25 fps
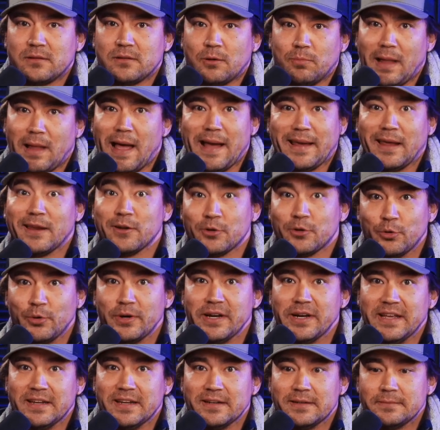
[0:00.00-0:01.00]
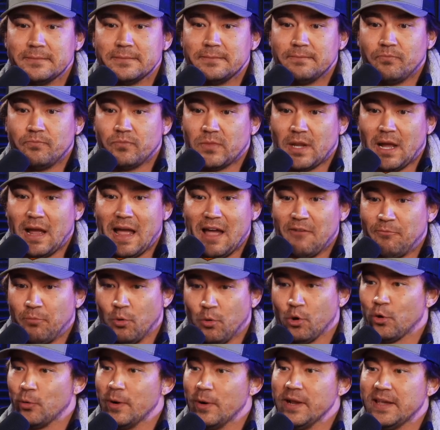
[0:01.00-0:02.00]
They're black and Korean. I have
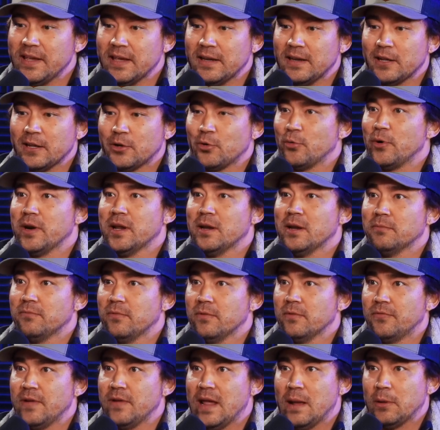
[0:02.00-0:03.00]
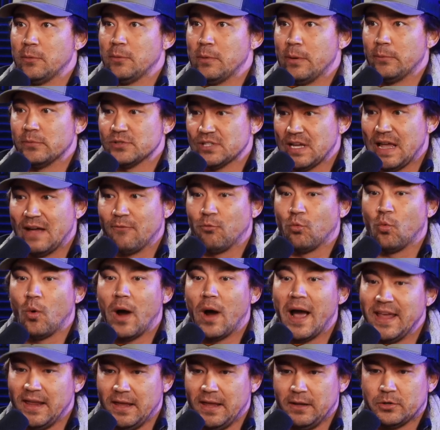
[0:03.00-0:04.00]
Puerto Rican and Korean family members. I have
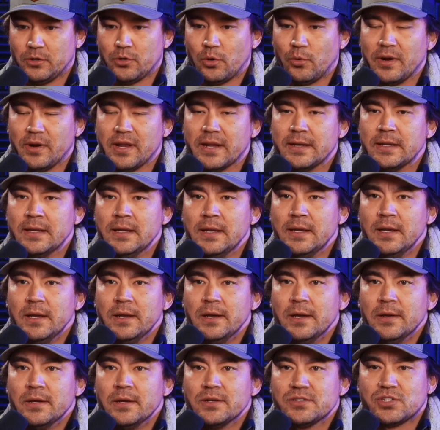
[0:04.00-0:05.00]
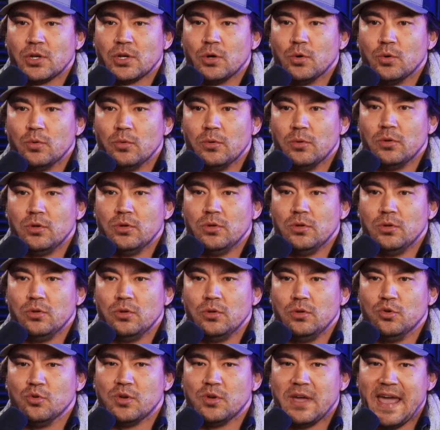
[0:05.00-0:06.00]
white and Korean. So
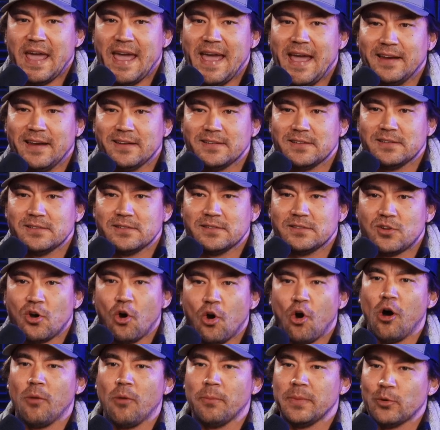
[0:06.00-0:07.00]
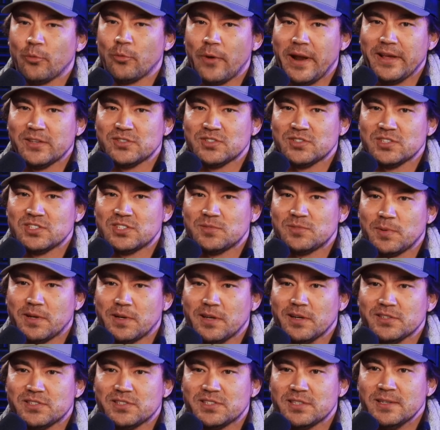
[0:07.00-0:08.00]
you can't call me racist
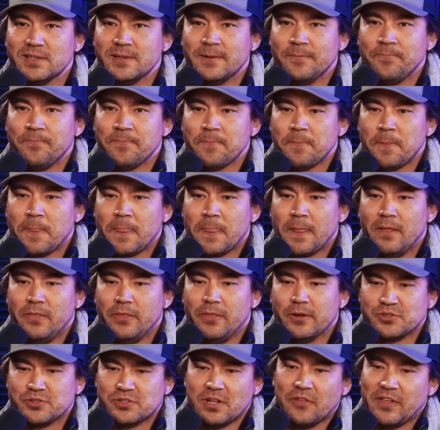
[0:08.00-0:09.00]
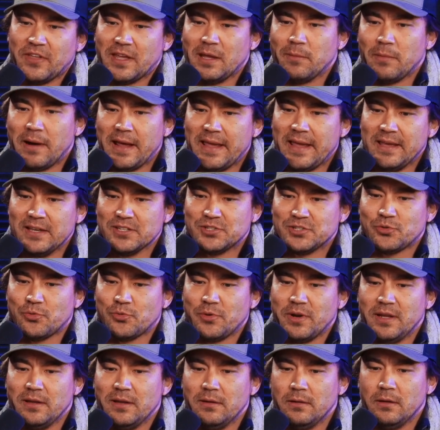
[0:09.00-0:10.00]
because there's nothing in my
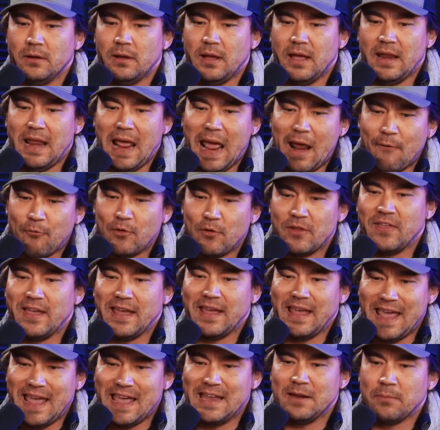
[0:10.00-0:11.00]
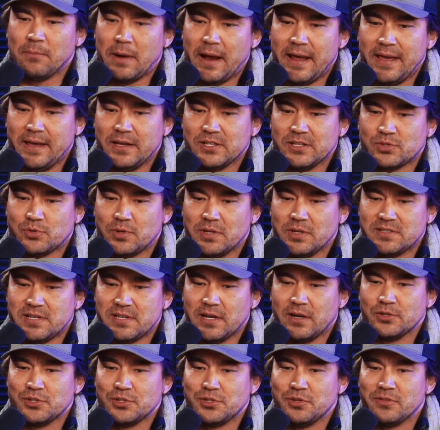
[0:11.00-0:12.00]
history, and everything in my history
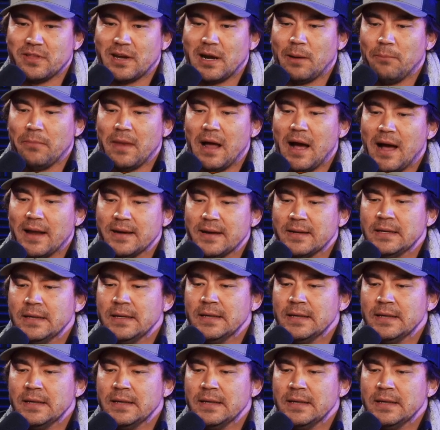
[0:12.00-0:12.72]
tells you that I'm not.